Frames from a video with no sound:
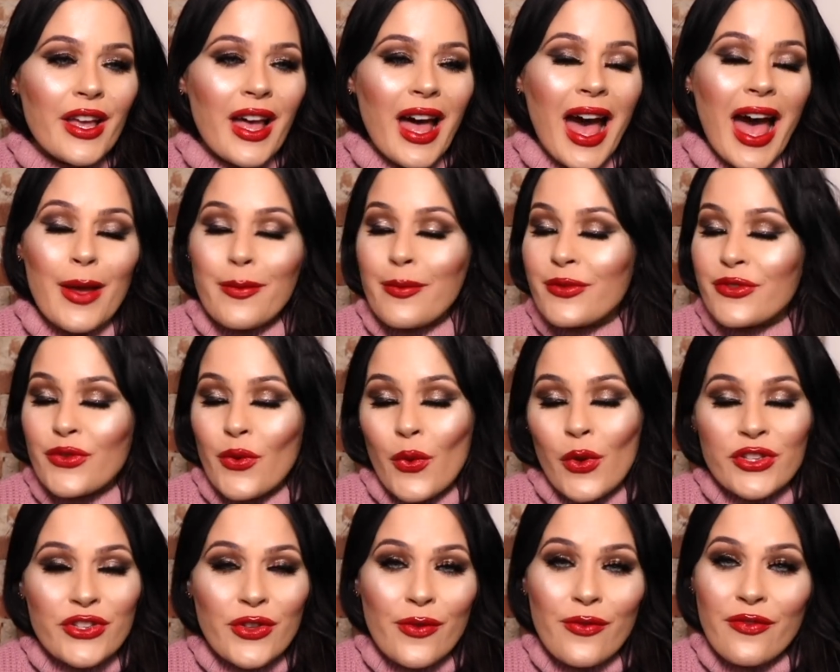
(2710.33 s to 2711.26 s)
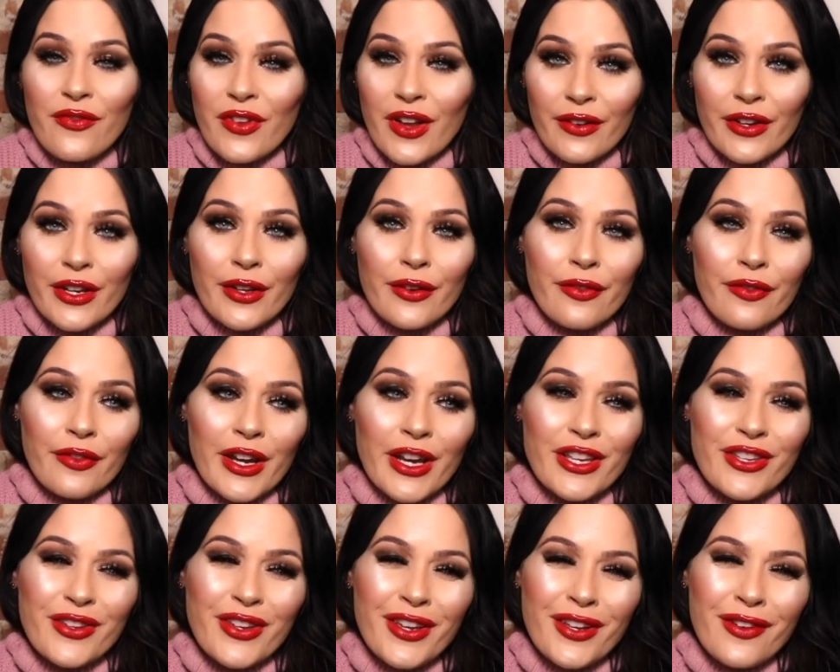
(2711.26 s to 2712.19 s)
I was also very
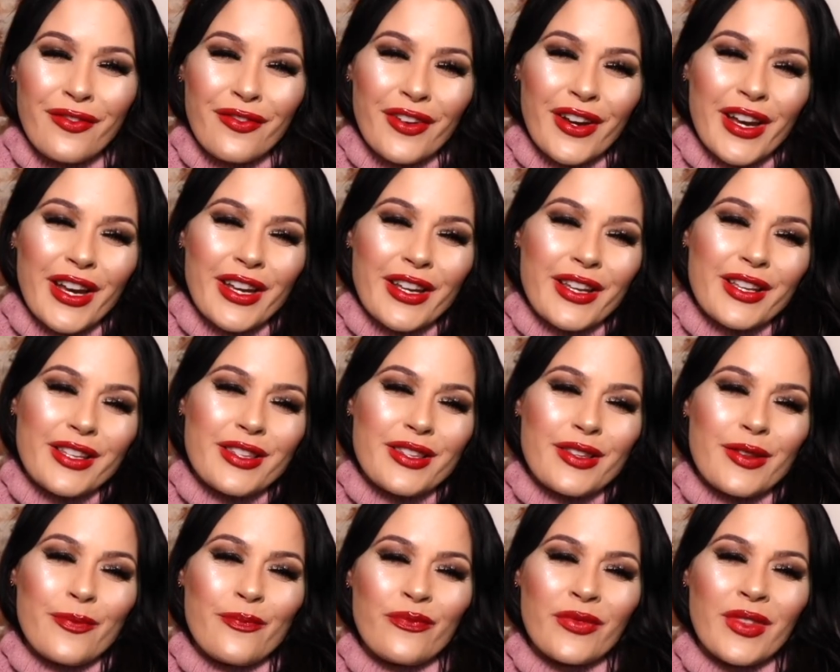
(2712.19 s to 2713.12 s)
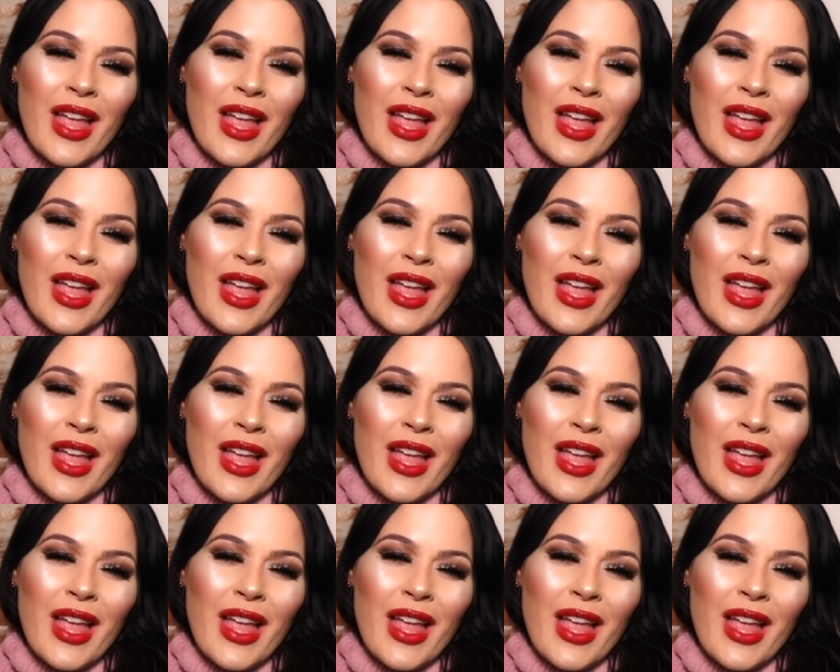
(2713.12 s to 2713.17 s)
afraid. You get afraid because